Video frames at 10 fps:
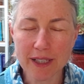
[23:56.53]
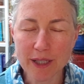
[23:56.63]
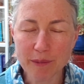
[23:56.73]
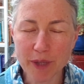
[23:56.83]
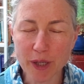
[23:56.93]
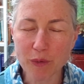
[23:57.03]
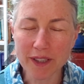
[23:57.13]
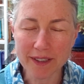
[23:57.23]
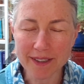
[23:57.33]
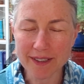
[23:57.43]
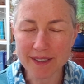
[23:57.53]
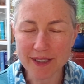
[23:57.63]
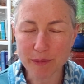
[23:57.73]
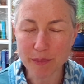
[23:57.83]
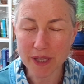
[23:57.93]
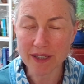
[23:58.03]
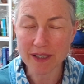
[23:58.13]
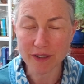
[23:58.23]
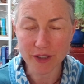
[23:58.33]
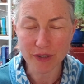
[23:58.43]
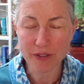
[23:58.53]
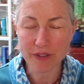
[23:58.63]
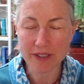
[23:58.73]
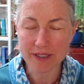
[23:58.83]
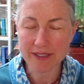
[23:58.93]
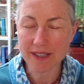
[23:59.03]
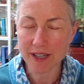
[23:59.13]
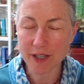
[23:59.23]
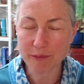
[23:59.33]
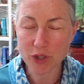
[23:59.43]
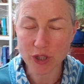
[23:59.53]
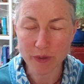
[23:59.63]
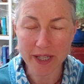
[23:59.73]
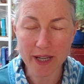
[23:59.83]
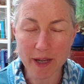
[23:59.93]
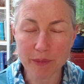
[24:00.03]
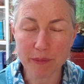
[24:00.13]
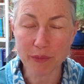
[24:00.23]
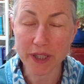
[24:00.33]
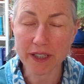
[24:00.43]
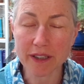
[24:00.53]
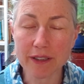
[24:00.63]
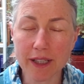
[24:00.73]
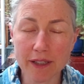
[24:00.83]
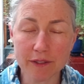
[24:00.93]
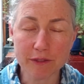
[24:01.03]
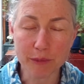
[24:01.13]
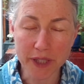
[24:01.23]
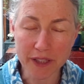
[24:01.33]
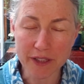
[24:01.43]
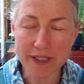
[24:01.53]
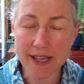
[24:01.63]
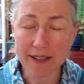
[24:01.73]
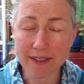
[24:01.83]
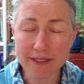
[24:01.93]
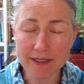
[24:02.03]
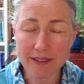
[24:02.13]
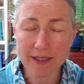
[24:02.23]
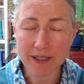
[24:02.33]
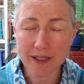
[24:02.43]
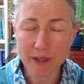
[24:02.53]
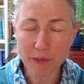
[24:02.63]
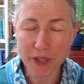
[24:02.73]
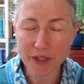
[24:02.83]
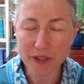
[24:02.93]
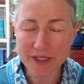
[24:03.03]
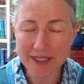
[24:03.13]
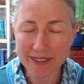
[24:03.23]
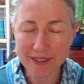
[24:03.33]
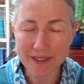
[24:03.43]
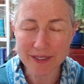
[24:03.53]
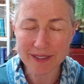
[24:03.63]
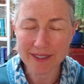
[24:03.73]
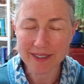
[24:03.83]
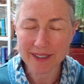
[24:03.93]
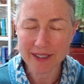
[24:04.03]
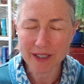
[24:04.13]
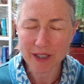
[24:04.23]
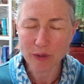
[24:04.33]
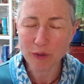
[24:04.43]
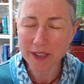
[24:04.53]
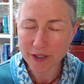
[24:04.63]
by our willingness to be on the earth at this time, showing up, bringing our love, bringing our talents, bringing our skills, willing to